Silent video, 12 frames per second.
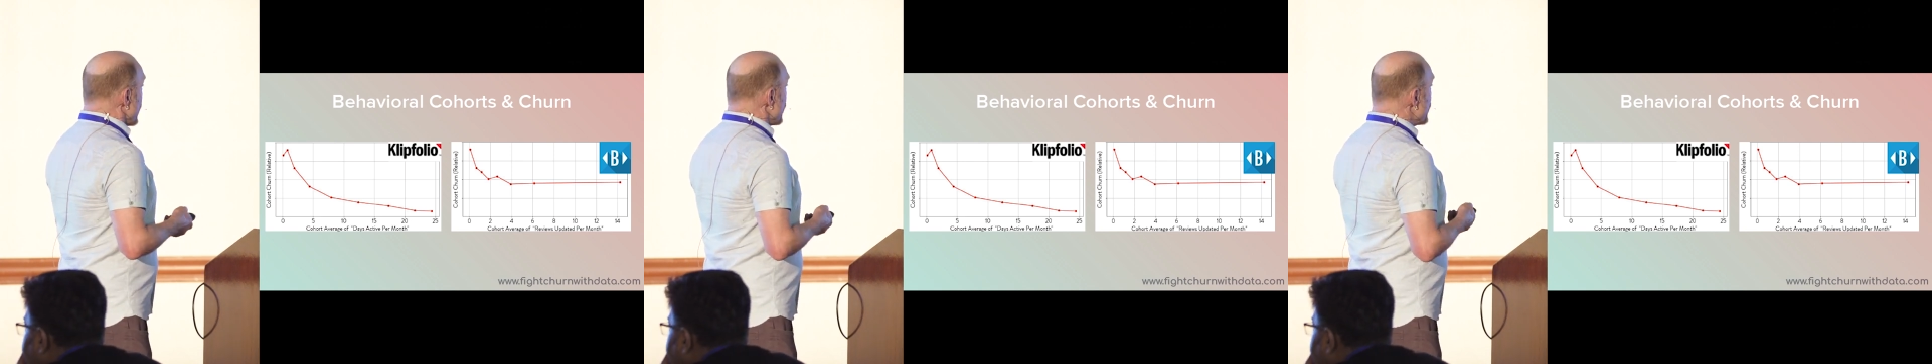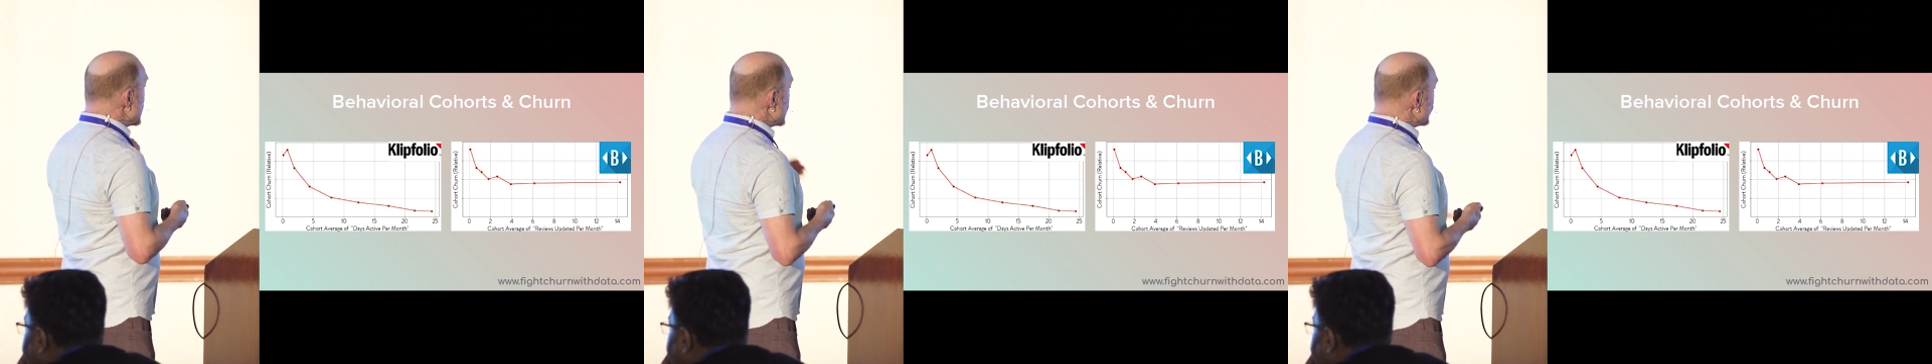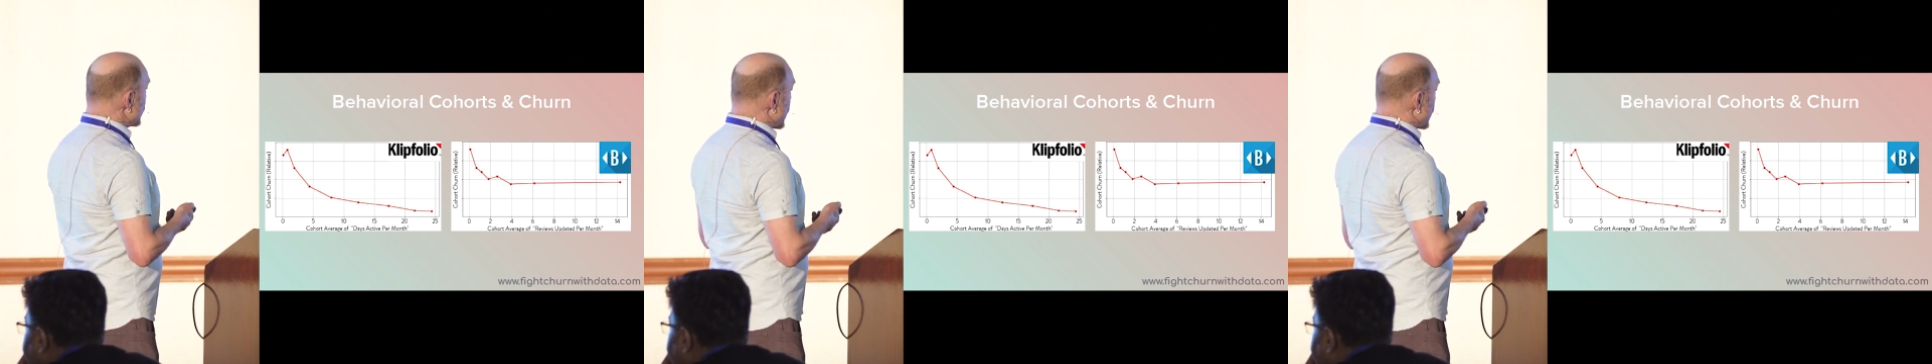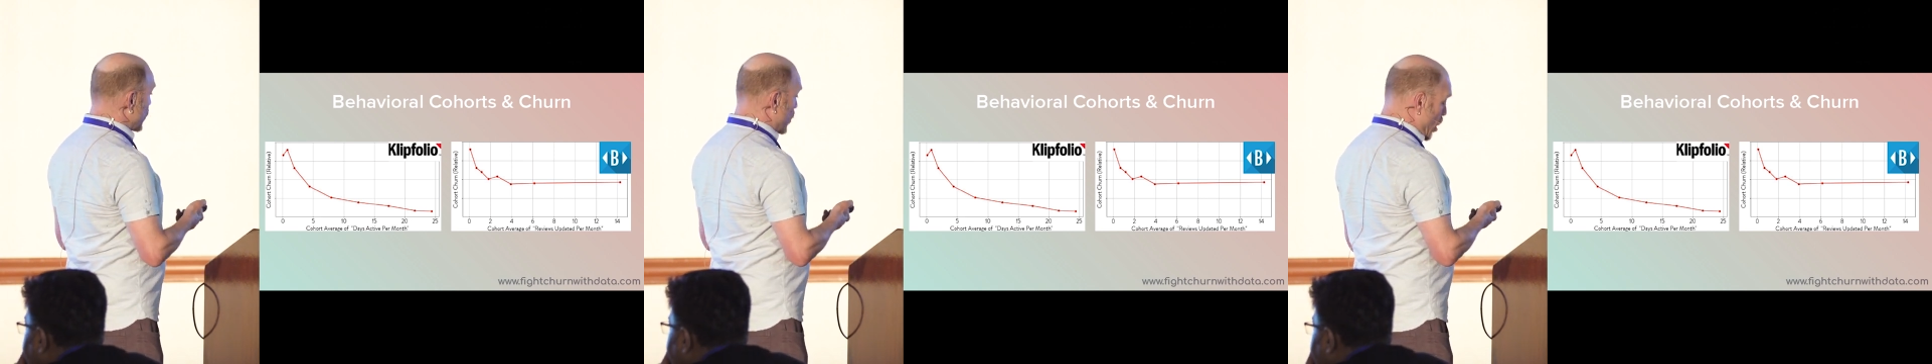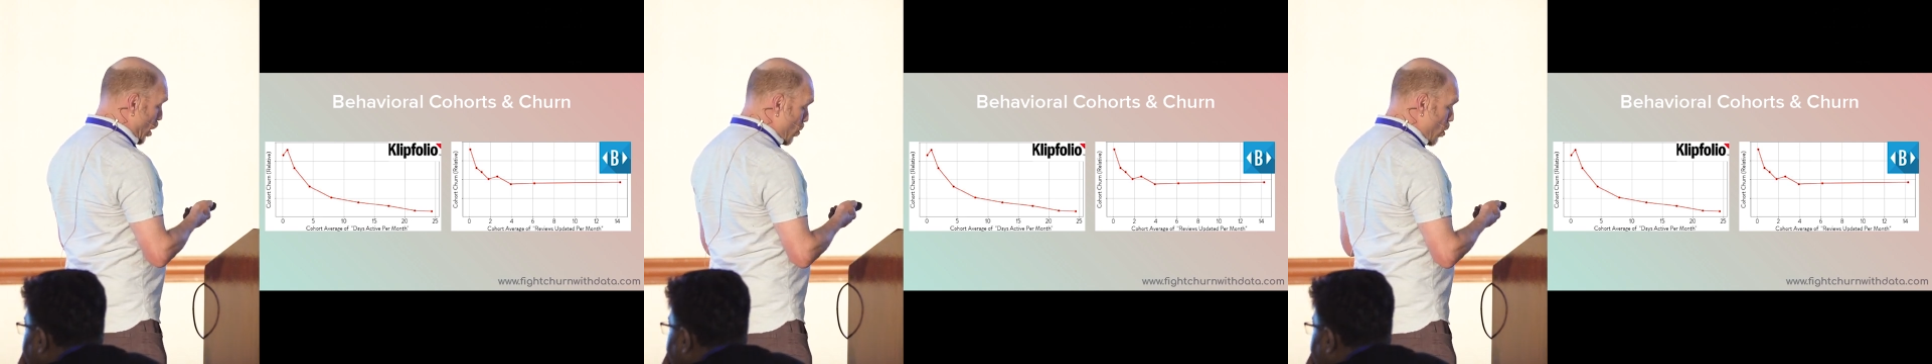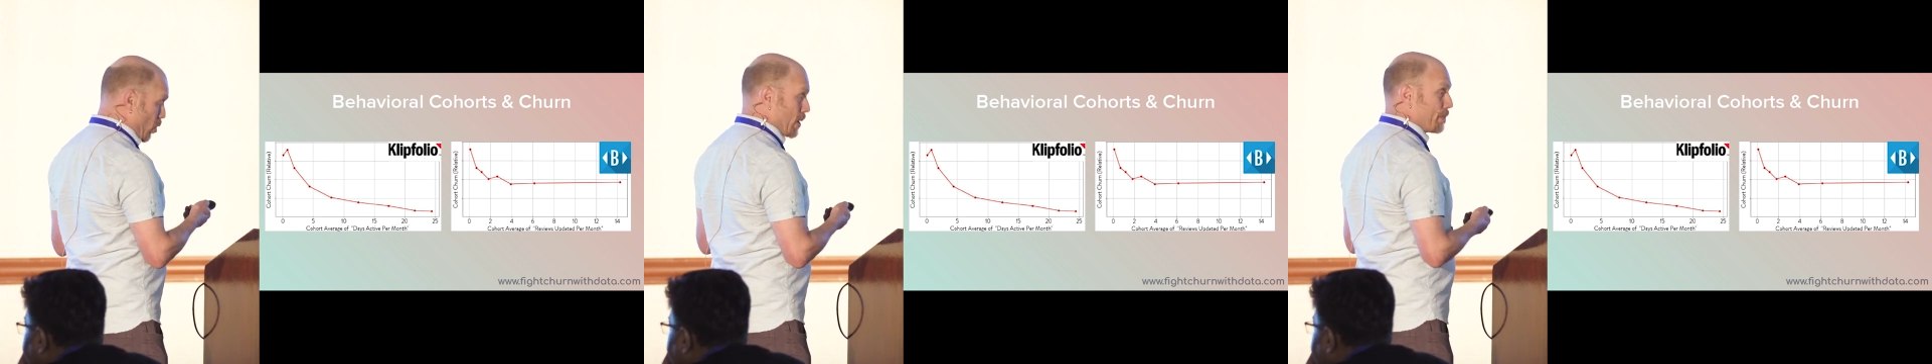These are
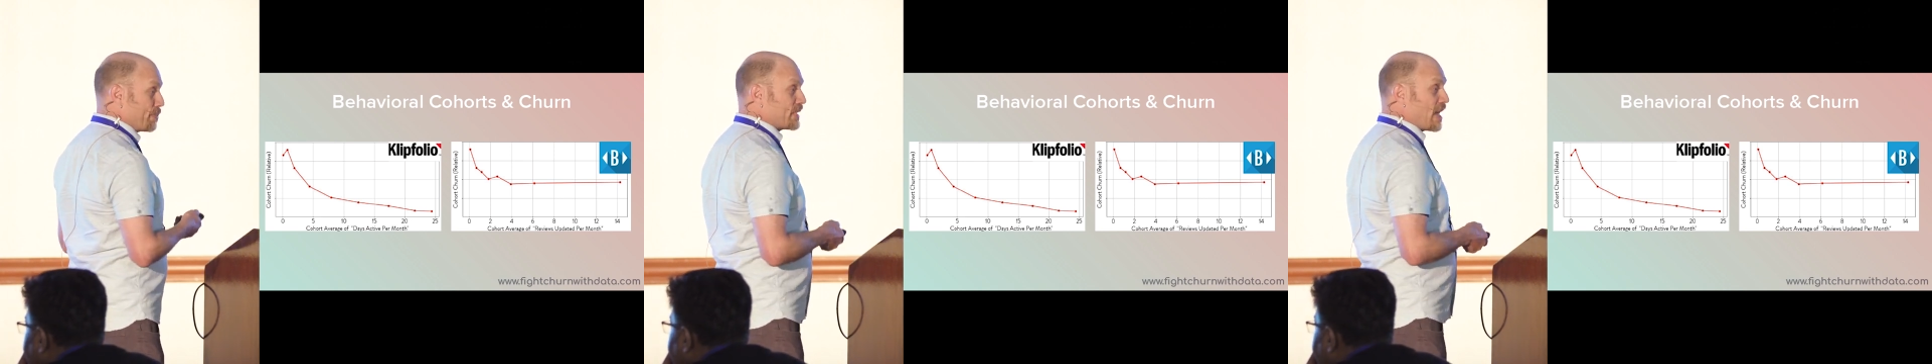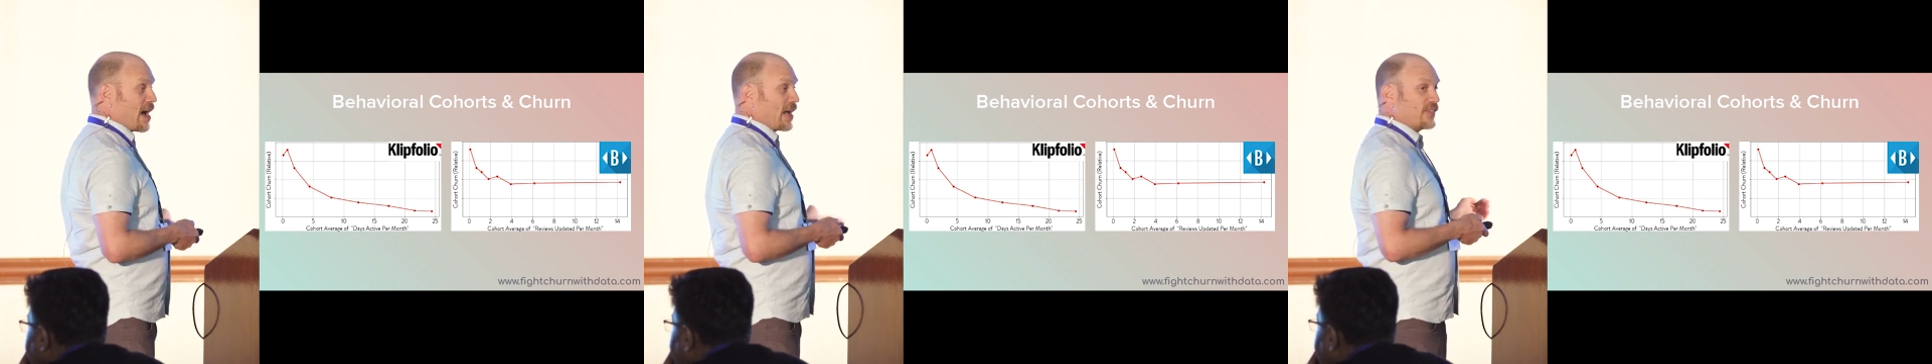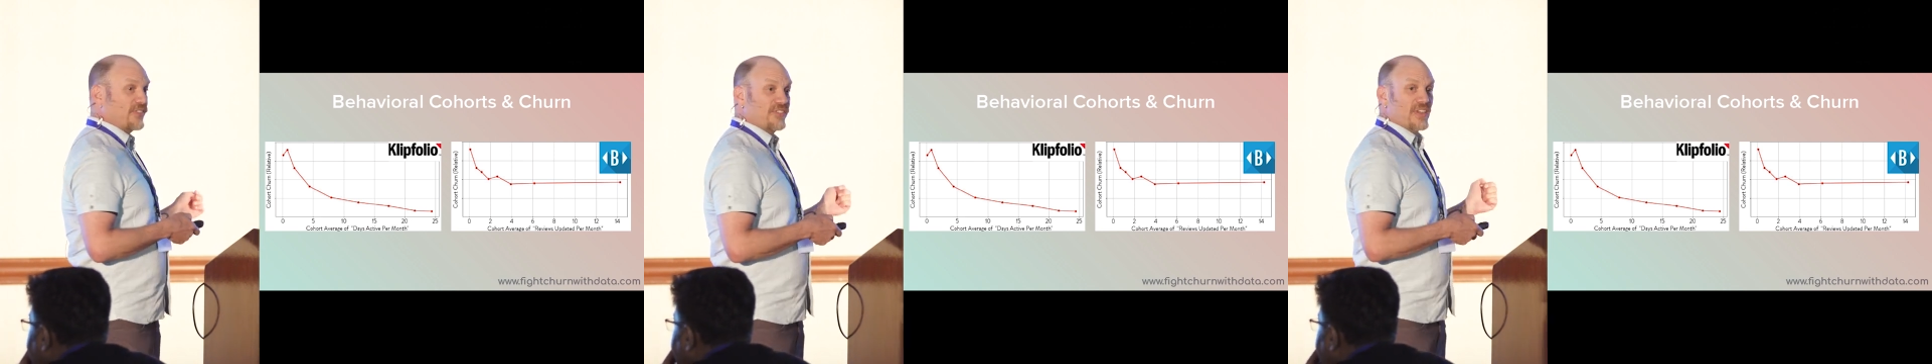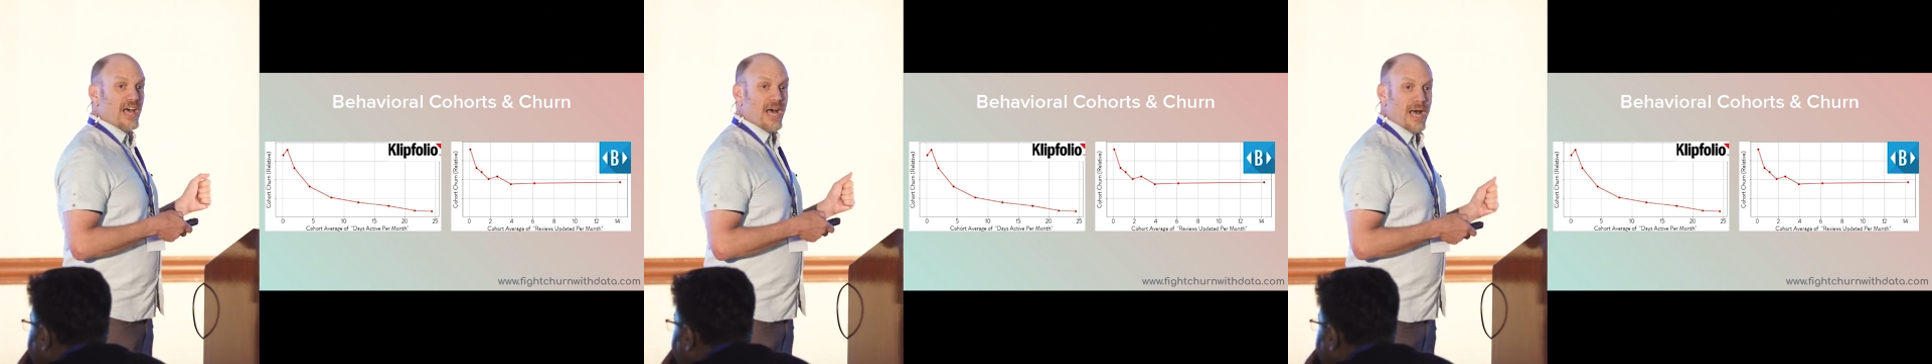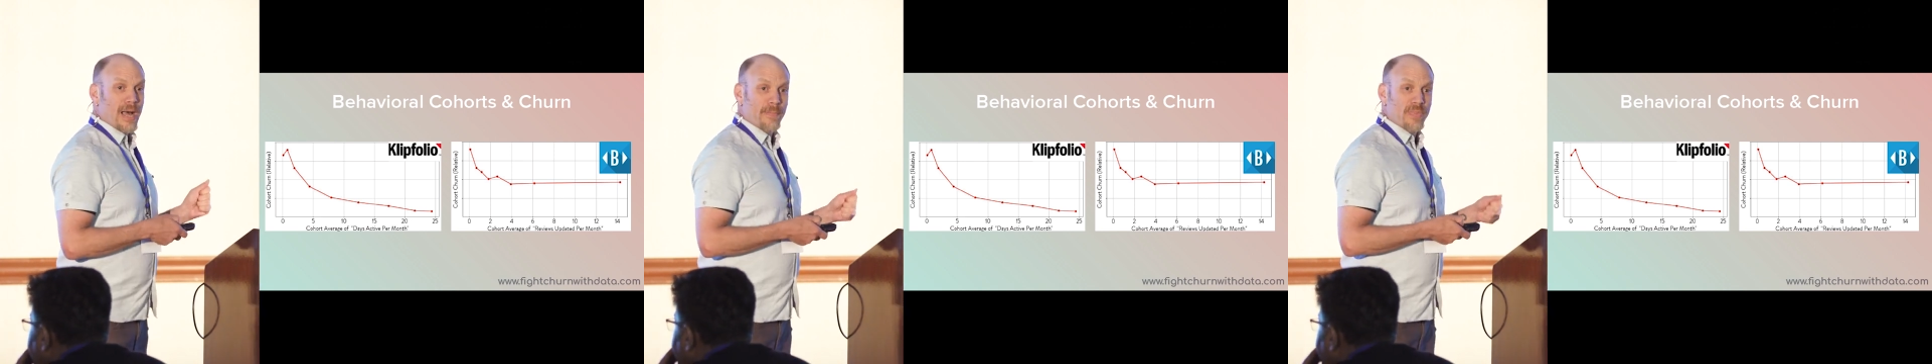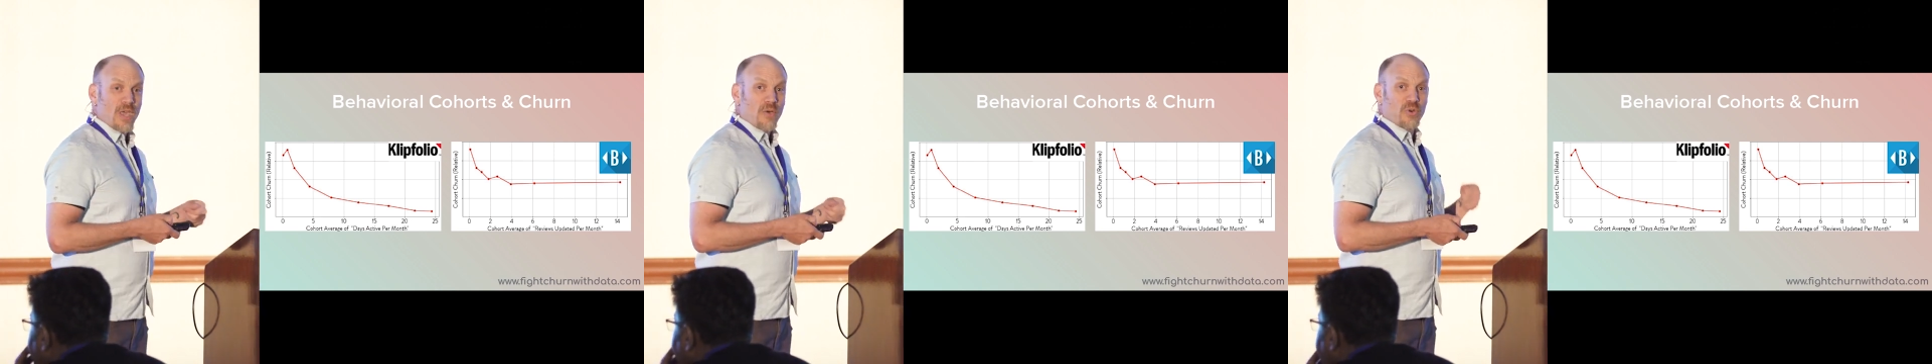cohort plots,
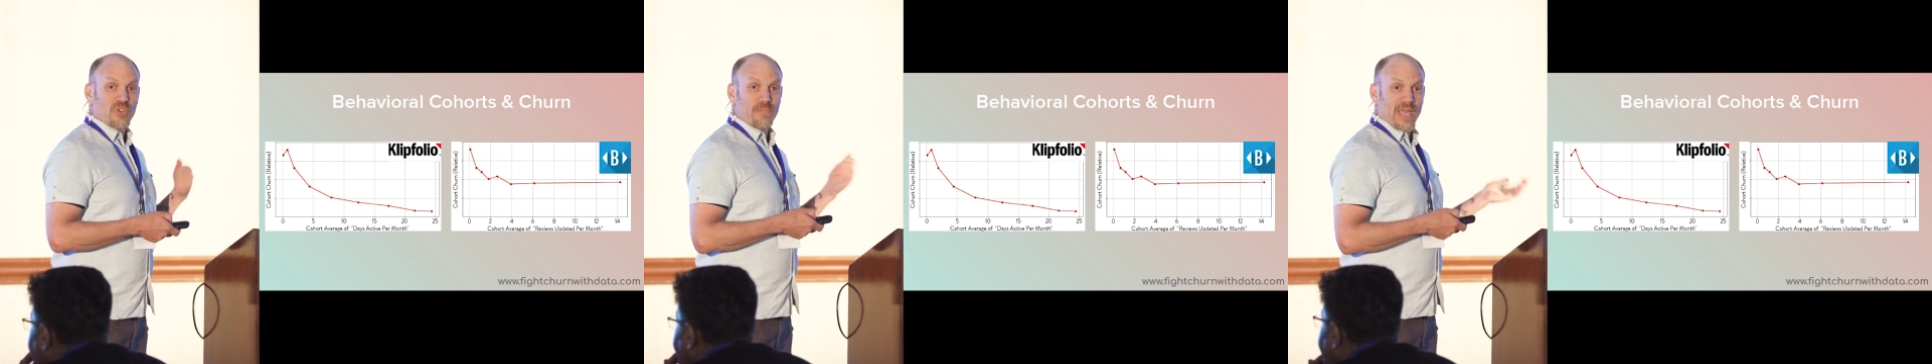which